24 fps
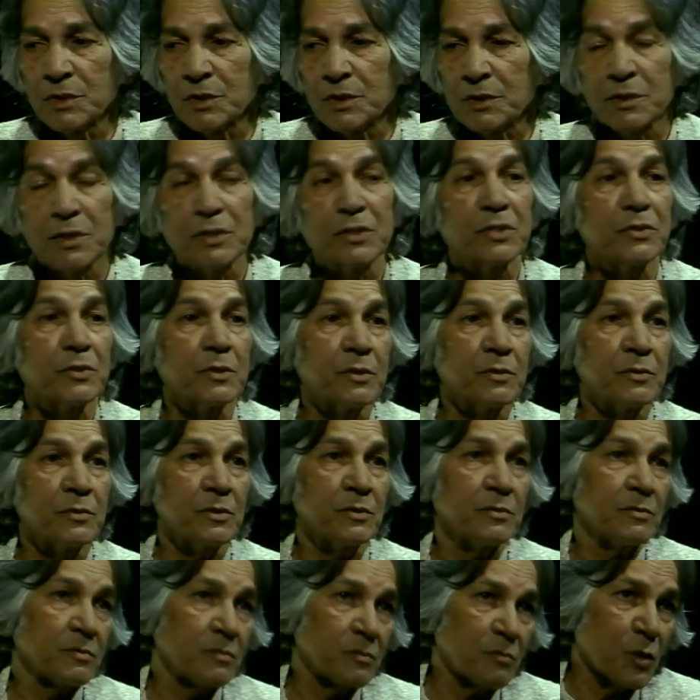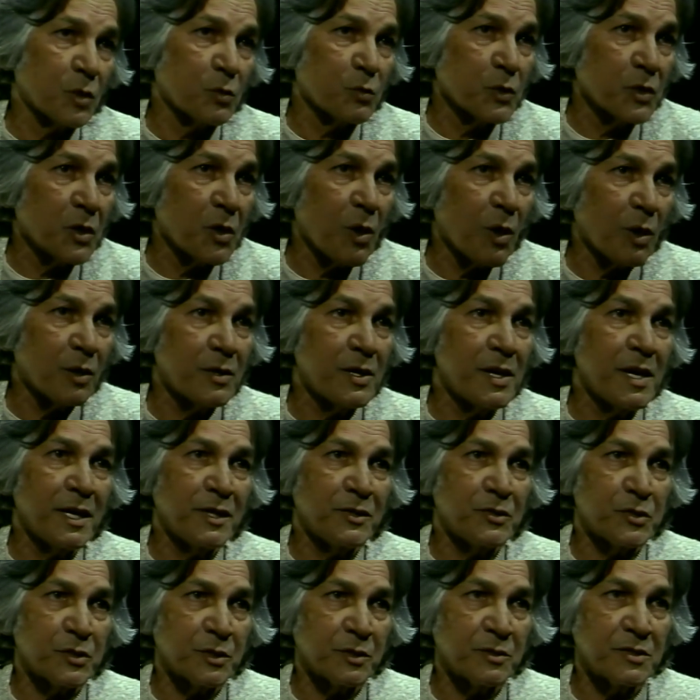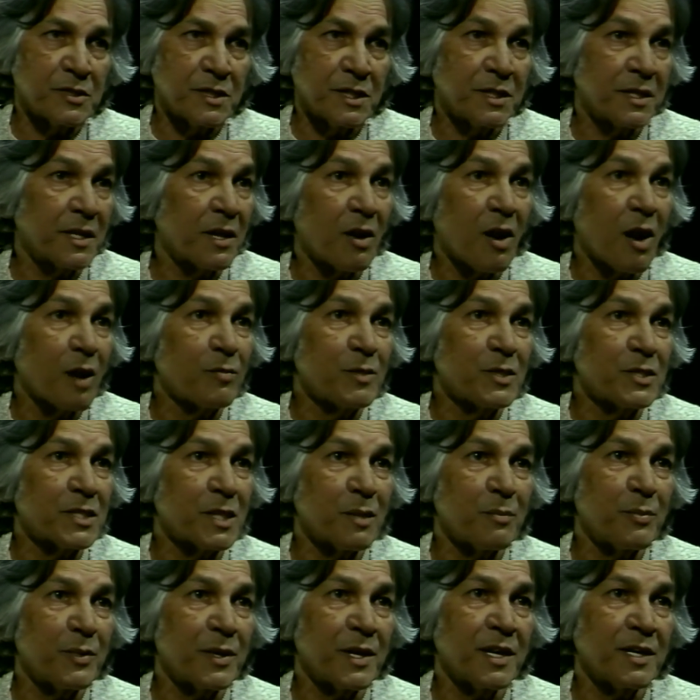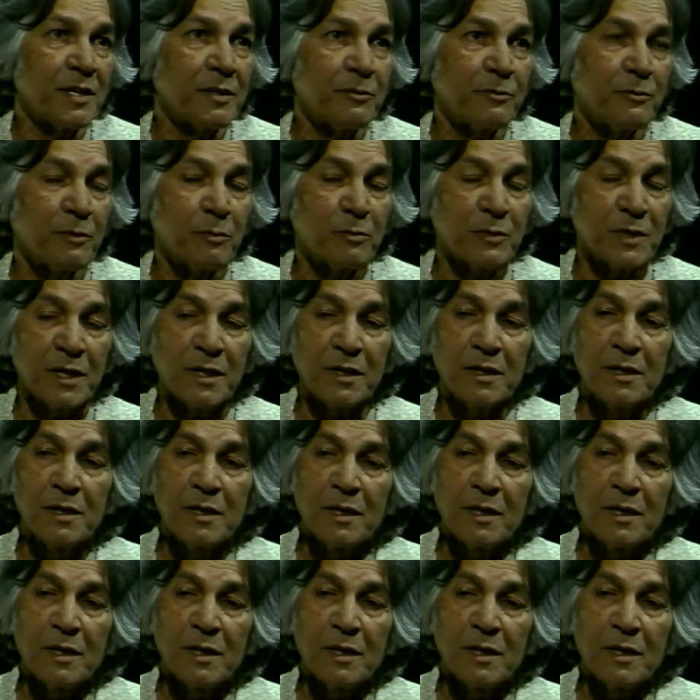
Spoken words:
this what we call nature. It cannot be separated from that.